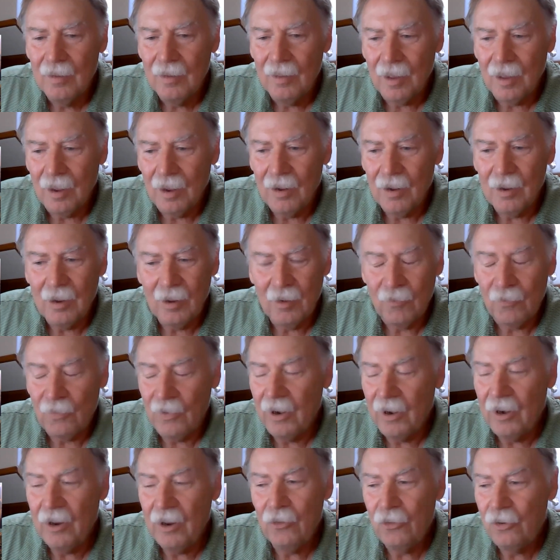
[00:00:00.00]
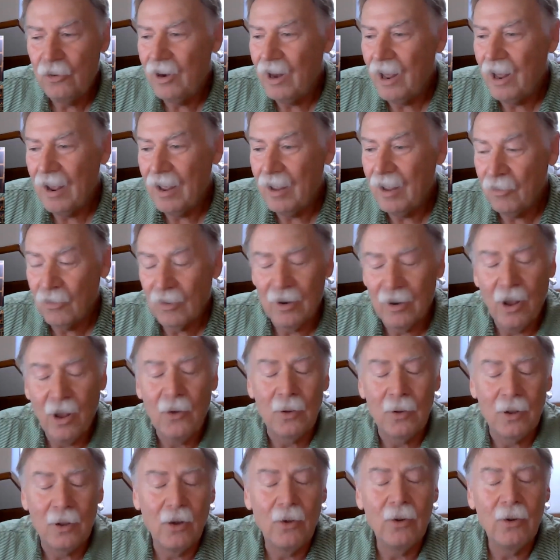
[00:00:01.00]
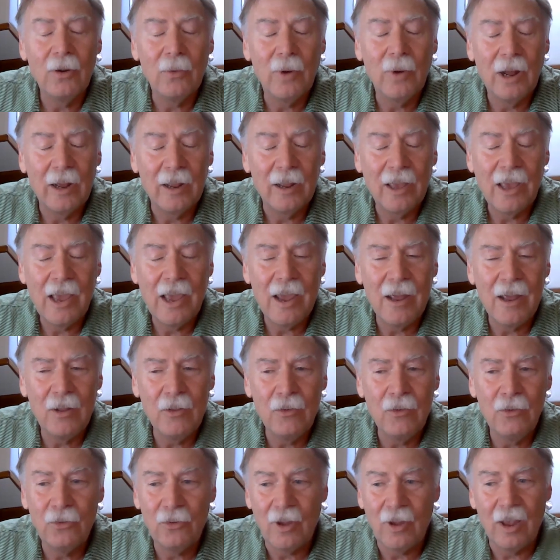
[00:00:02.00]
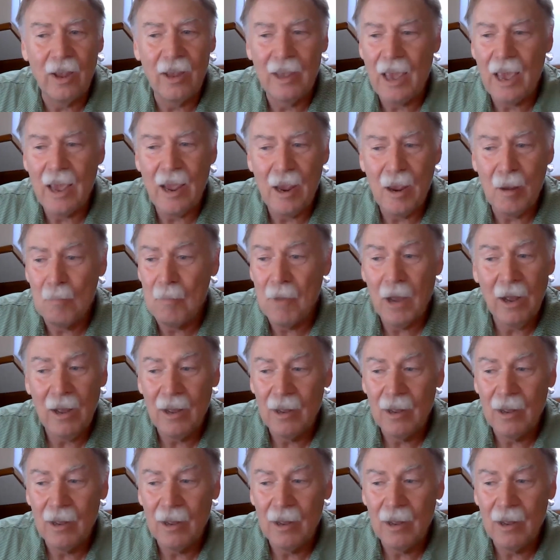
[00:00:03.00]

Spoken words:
Funny you should ask. No, go to kensgame.com.